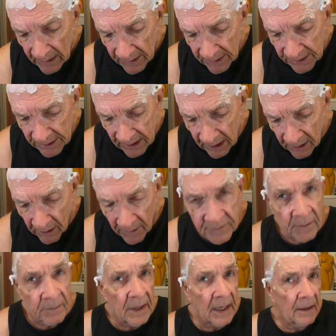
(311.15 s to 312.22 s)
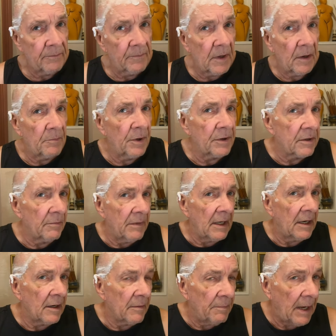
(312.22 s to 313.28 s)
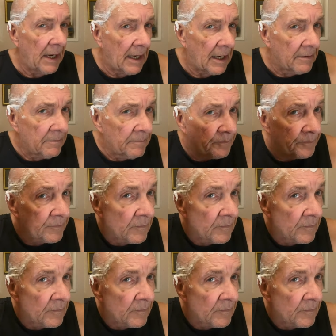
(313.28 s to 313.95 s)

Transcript: the skin off the meat and put the meat in a pan